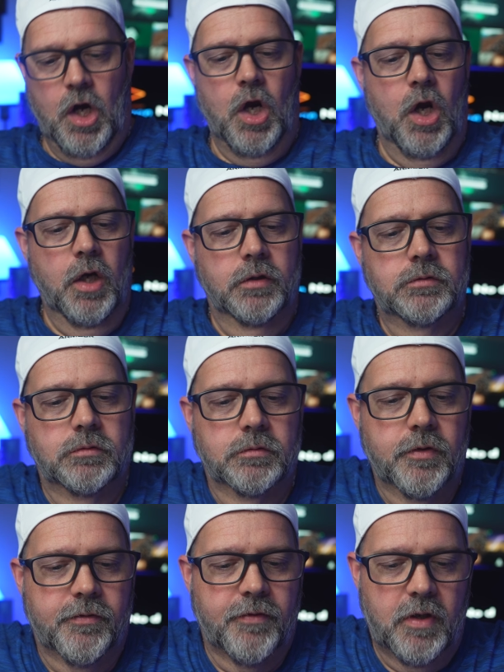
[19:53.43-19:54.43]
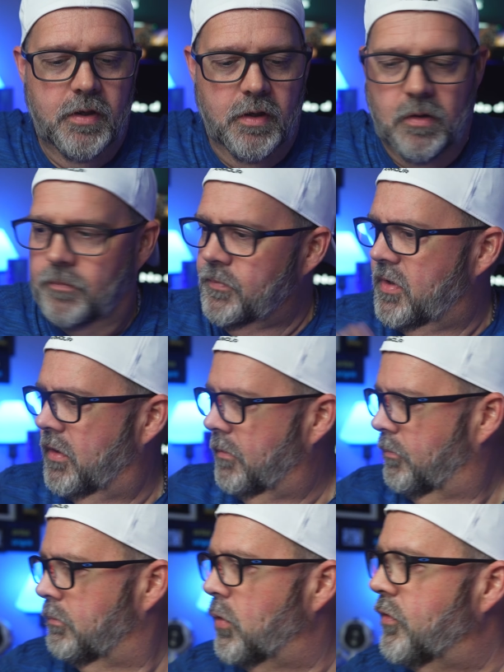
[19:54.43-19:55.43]
Find out.
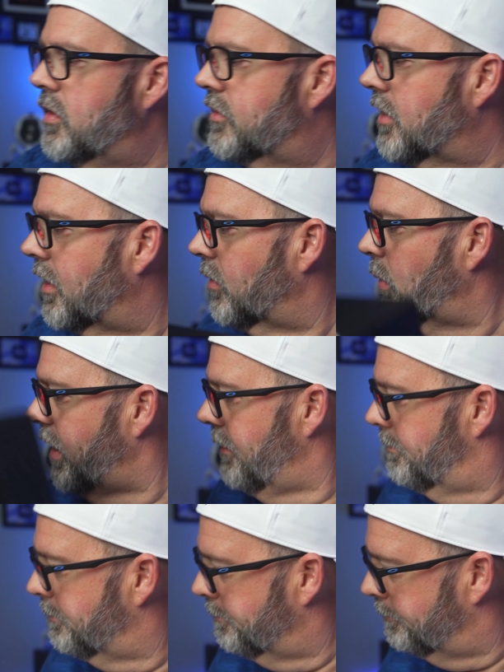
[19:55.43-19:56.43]
Move these out of the way.